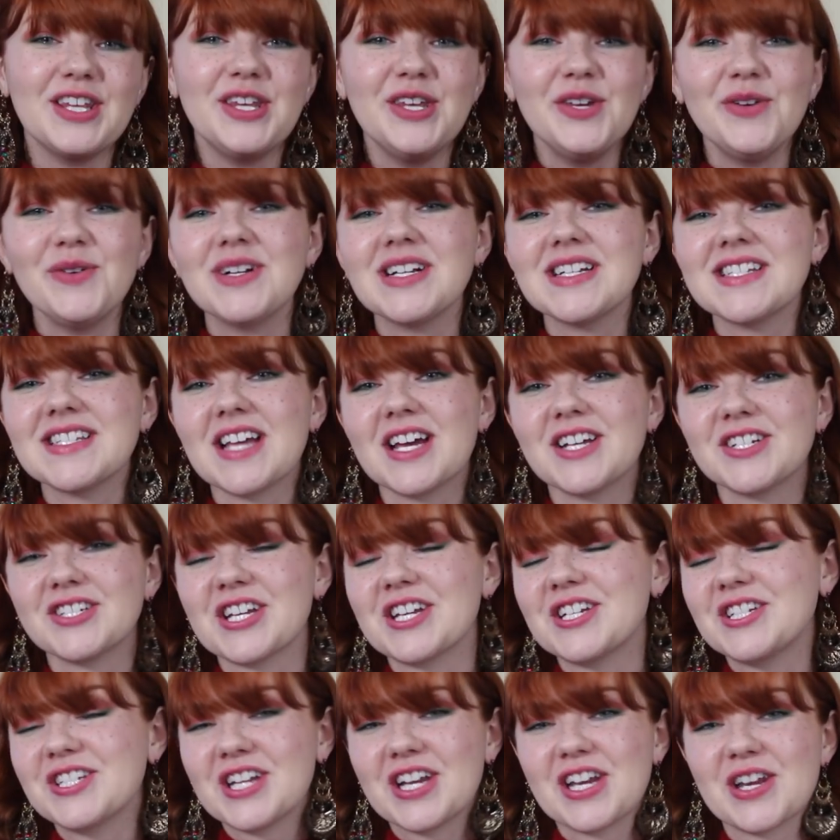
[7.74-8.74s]
You are such
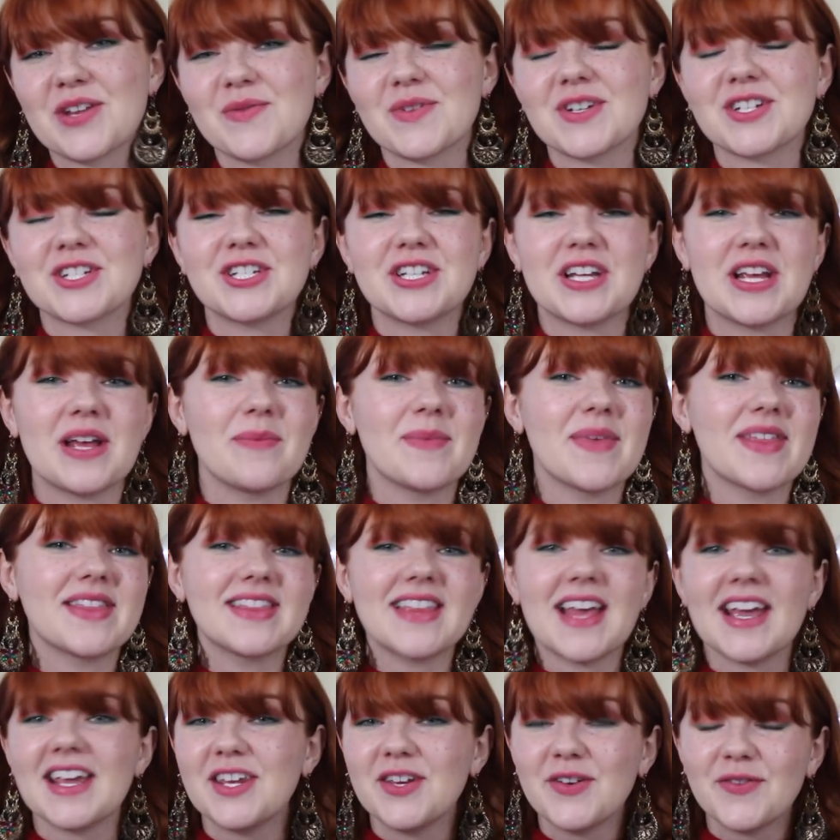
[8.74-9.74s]
a genuine gem.
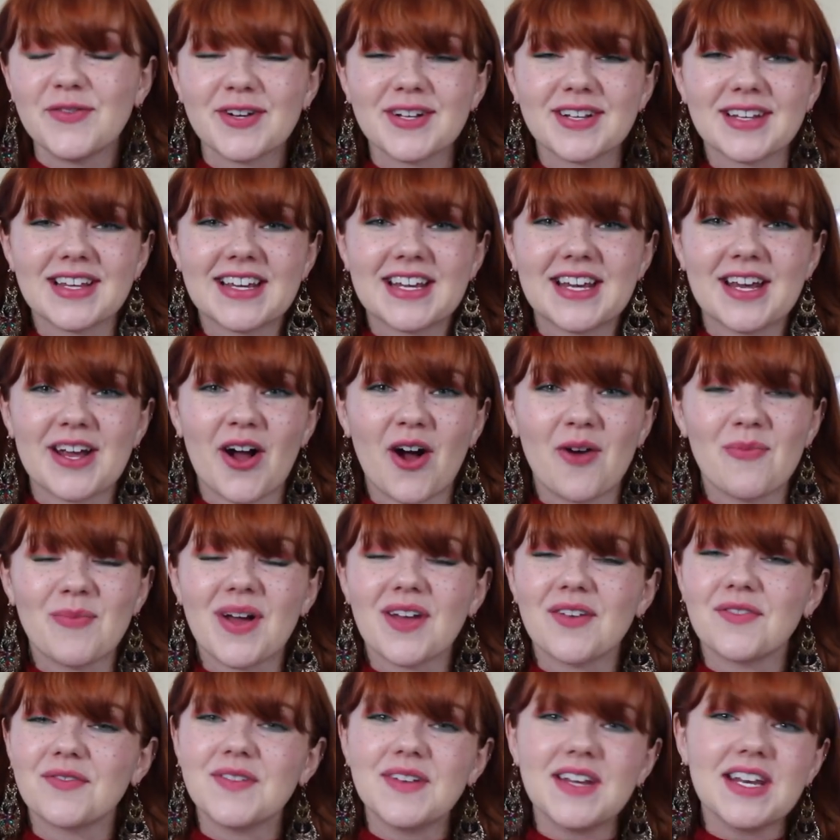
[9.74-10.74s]
Thank you for clicking on
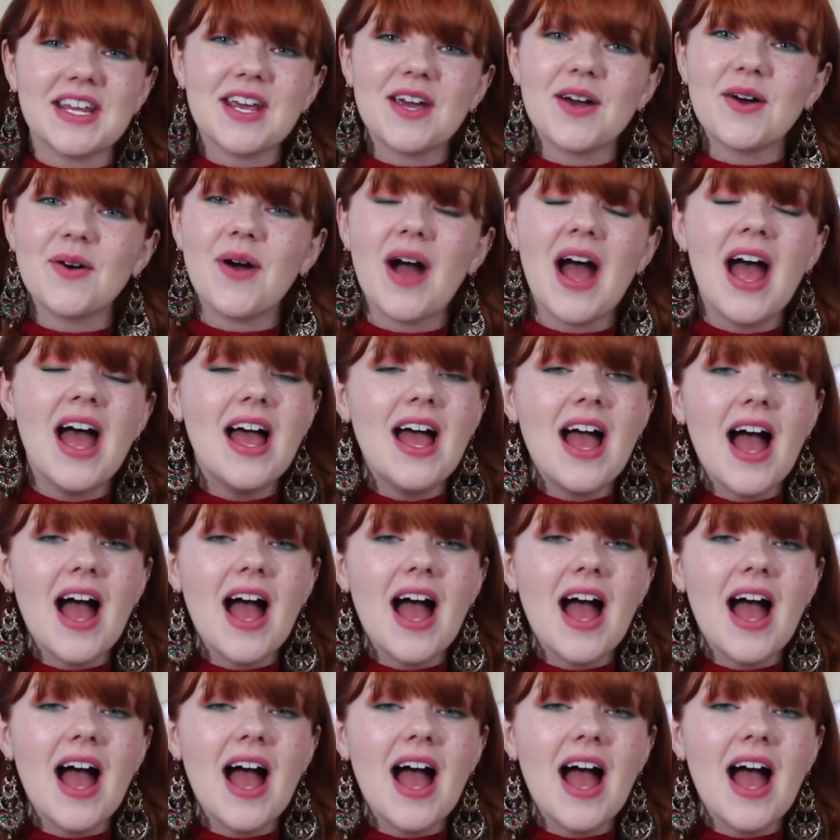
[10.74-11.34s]
my video.